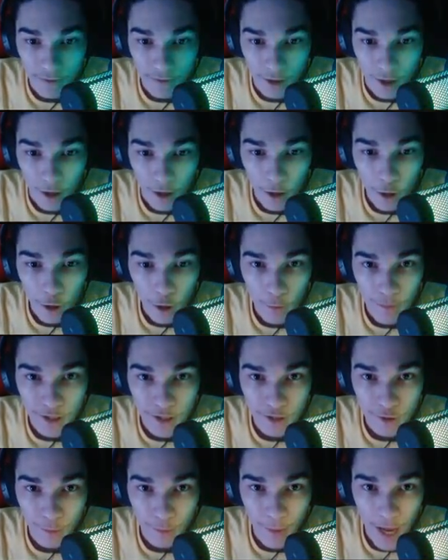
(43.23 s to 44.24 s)
Hello,
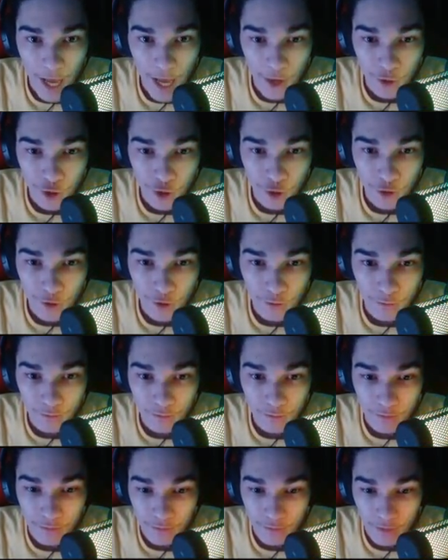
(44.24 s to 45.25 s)
Mr. Manager.
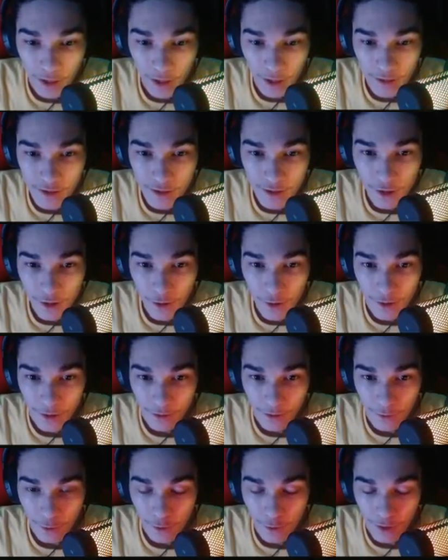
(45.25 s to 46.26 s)
How's it going?
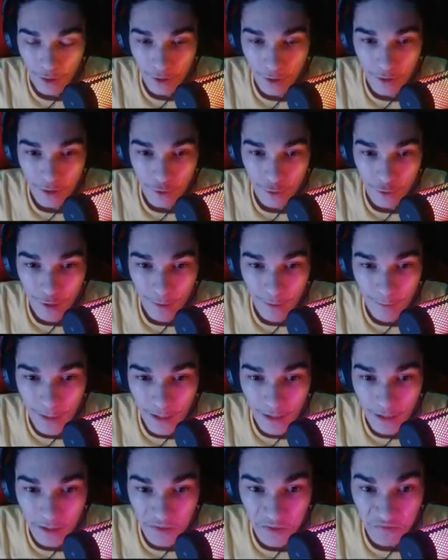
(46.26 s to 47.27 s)
Ooh, he looks creepy.
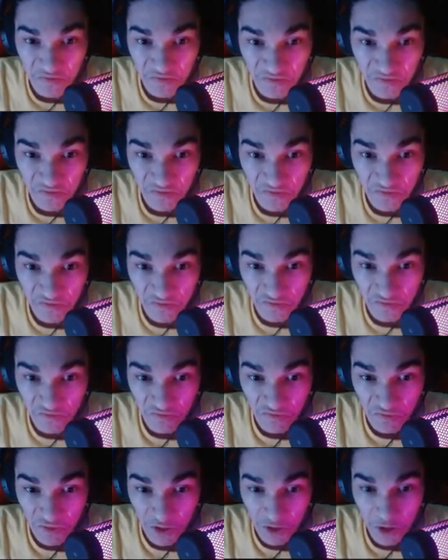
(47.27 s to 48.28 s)

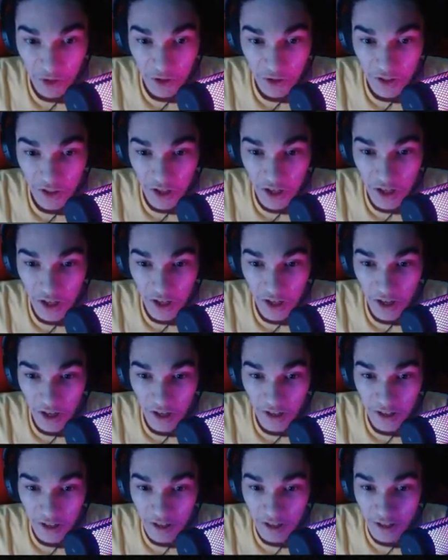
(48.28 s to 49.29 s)
You look, uh,
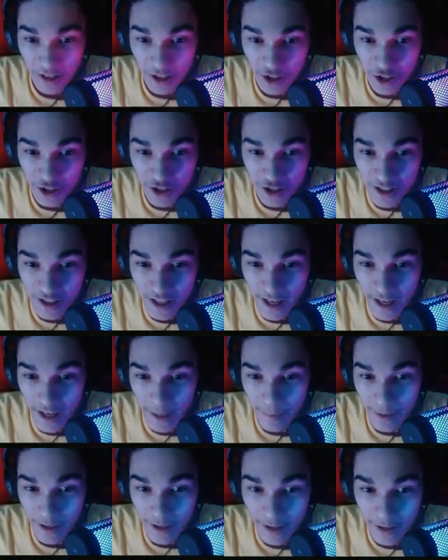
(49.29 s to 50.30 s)
let's just say a
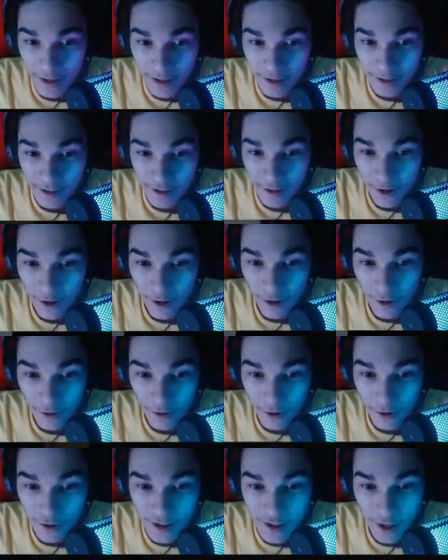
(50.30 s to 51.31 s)
bit, you know,
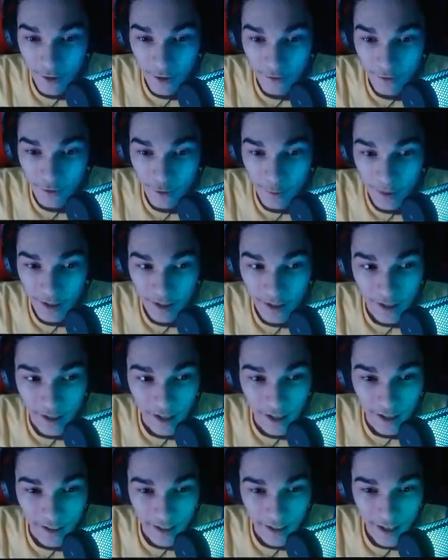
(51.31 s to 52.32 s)
yourself, Dubik.
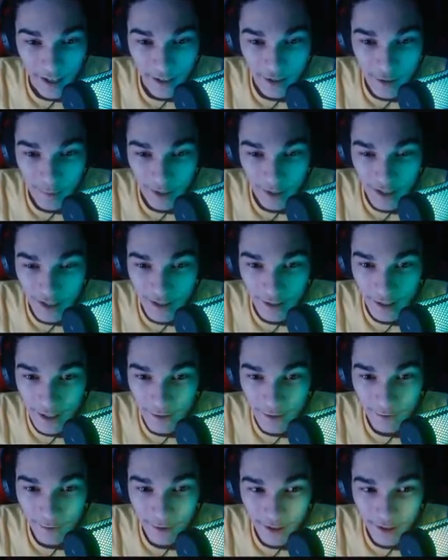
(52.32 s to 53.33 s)
Can I just please
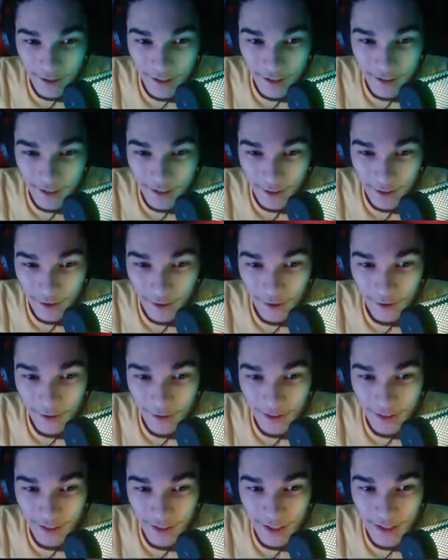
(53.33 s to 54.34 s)
leave? No?
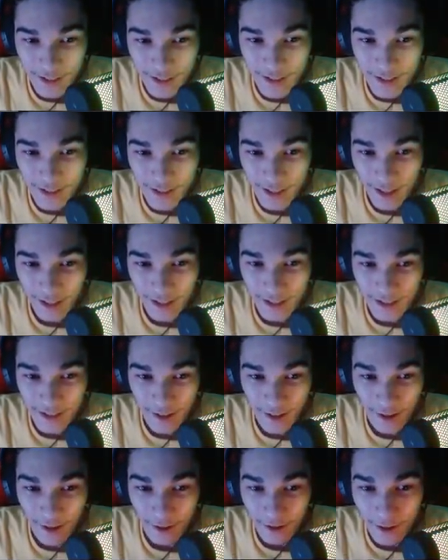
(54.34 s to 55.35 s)
Yes? I guess
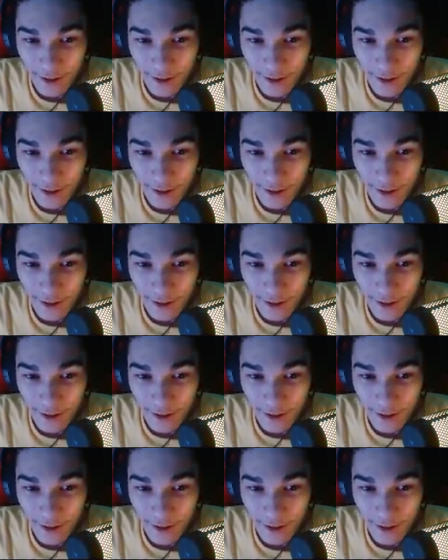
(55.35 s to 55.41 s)
not.